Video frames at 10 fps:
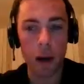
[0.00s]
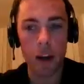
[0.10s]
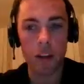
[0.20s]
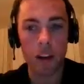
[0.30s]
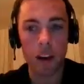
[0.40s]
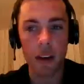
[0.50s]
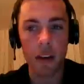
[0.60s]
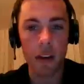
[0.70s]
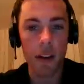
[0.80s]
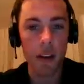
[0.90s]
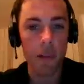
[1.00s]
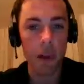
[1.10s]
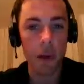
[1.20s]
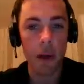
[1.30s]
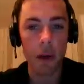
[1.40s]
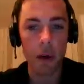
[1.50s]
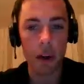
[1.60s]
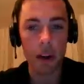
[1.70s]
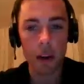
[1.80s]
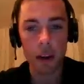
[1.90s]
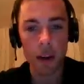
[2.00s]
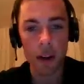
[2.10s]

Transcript: might attack very early,